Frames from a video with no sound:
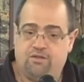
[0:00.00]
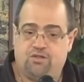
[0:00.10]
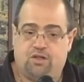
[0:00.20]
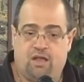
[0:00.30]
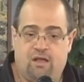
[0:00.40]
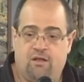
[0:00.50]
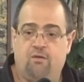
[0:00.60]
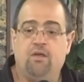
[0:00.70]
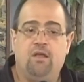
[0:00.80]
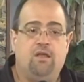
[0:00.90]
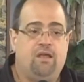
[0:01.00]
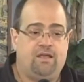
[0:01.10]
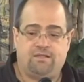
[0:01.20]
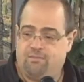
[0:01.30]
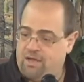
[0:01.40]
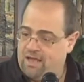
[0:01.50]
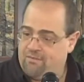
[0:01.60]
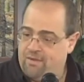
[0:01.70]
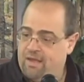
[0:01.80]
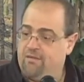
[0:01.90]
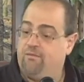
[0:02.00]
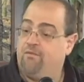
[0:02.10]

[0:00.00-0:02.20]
in Chicago as a black man,